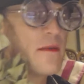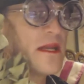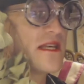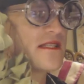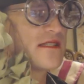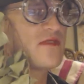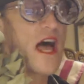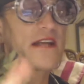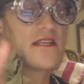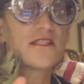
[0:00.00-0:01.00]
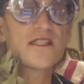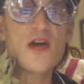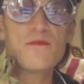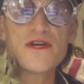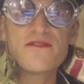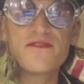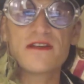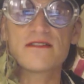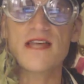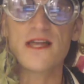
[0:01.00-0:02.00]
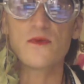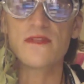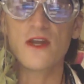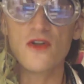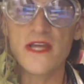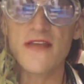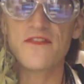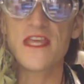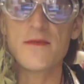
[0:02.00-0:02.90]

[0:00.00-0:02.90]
everybody is acting so perfect that when they look at the